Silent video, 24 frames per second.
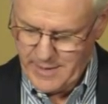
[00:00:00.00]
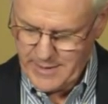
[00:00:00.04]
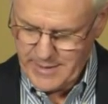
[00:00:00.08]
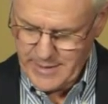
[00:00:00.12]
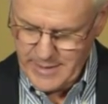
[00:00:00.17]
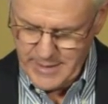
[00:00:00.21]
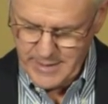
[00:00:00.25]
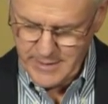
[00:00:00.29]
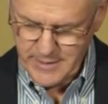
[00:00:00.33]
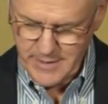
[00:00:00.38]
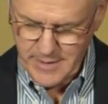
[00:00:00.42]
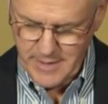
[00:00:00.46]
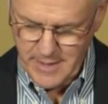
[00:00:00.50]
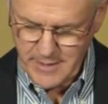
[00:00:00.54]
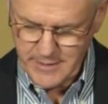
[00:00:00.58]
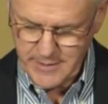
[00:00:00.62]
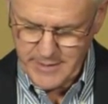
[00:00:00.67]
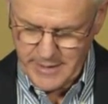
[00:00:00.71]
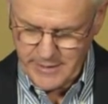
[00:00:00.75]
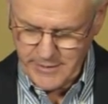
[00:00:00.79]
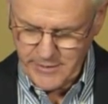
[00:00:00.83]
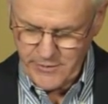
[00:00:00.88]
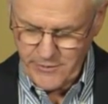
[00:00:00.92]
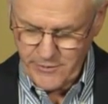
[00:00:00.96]
Again,
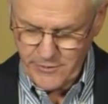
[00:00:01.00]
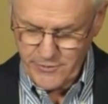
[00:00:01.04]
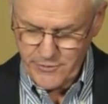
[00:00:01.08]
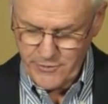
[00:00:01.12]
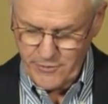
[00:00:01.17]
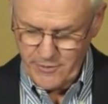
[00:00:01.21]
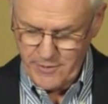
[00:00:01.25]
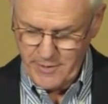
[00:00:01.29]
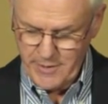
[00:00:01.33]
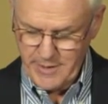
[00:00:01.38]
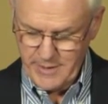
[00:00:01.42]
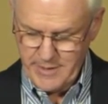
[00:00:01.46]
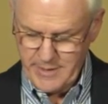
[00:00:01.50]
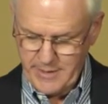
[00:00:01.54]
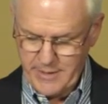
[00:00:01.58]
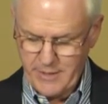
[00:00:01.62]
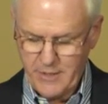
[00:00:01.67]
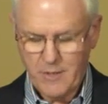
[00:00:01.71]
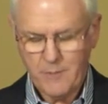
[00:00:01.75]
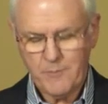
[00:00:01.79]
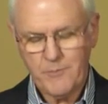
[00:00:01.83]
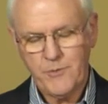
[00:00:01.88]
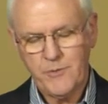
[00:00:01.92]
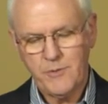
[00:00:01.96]
contacting your attorney can
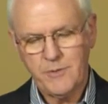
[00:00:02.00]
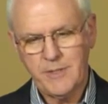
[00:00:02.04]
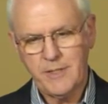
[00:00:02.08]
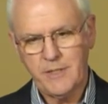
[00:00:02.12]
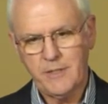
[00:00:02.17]
help you